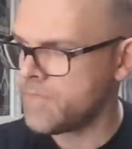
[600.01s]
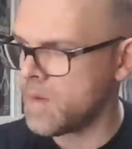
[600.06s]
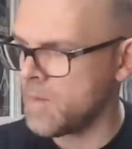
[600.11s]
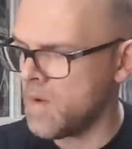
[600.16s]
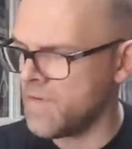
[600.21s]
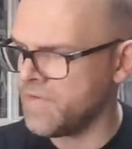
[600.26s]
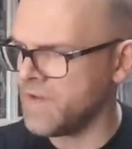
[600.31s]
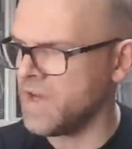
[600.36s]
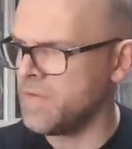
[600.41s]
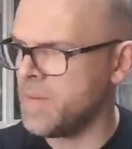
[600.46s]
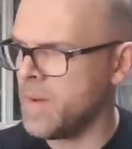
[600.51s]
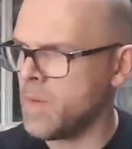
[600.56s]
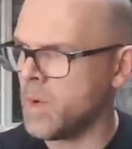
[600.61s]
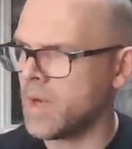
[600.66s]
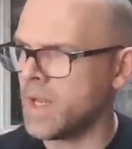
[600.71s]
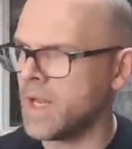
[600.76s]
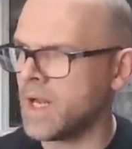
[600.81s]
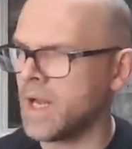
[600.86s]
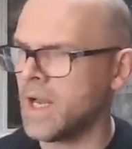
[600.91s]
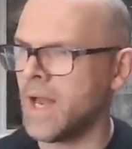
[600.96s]
But I think if people are
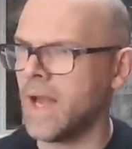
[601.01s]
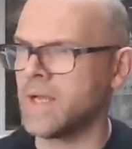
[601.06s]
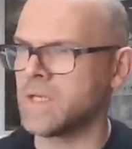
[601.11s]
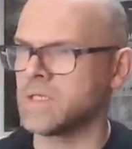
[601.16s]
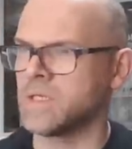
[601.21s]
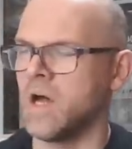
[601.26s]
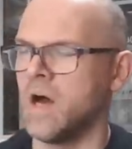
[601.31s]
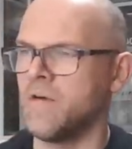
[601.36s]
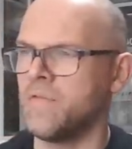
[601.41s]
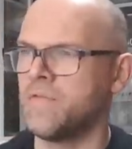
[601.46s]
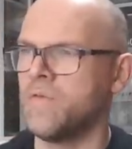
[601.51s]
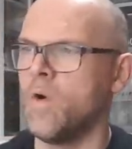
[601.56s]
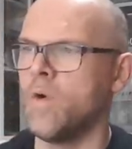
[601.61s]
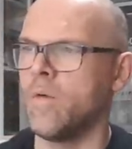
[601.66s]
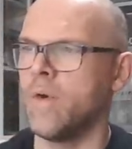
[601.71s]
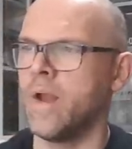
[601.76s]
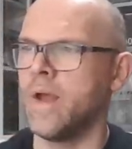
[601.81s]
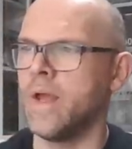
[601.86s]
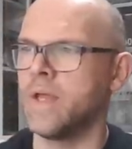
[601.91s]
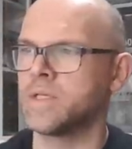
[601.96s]
going to collect stuff
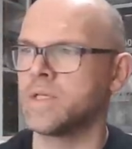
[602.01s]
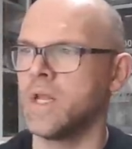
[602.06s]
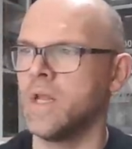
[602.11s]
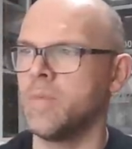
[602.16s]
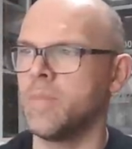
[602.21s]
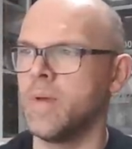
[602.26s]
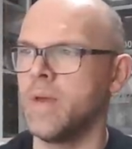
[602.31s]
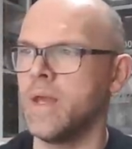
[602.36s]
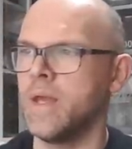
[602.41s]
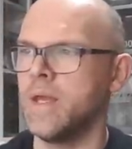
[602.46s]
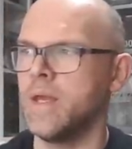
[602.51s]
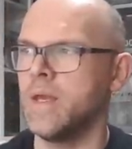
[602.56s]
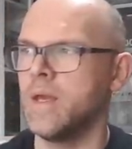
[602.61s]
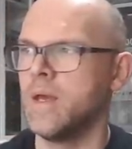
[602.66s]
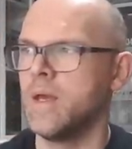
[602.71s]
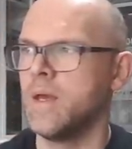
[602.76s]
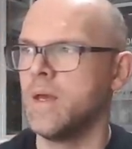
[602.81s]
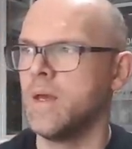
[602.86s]
for it, it's going to be...